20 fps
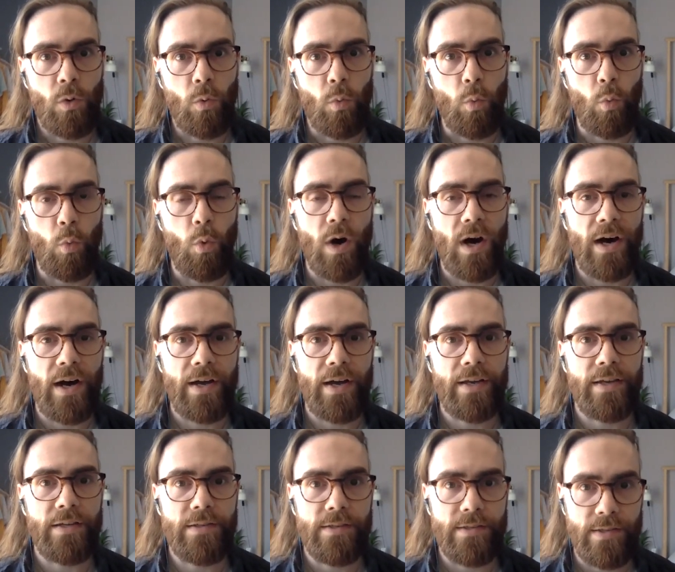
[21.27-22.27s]

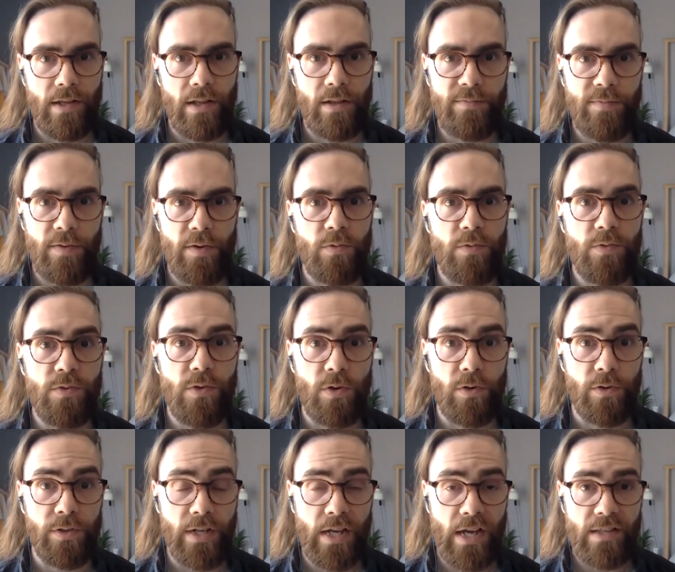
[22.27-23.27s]
why cell phones
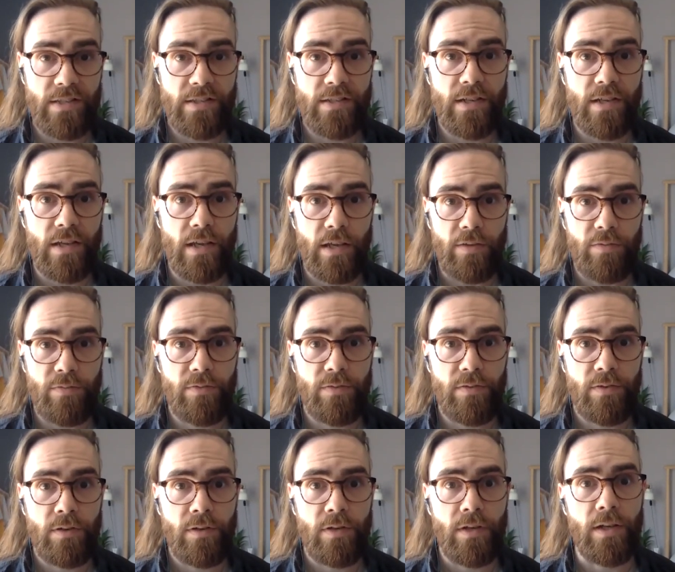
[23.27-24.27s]
are not
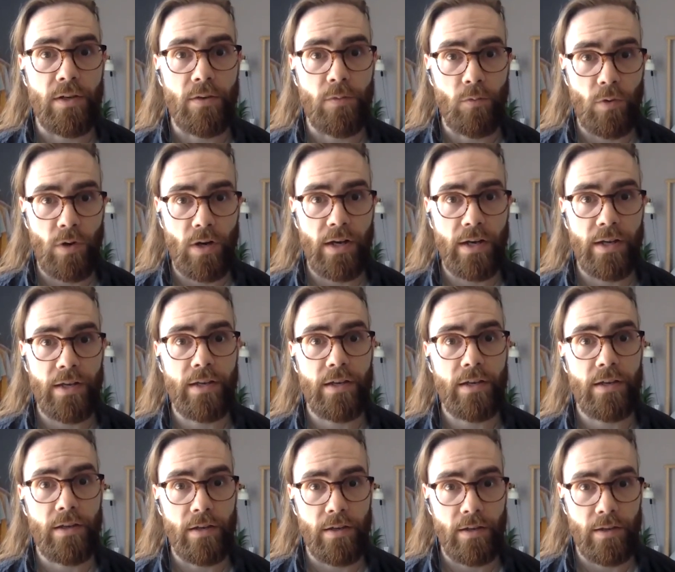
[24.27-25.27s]
safe and why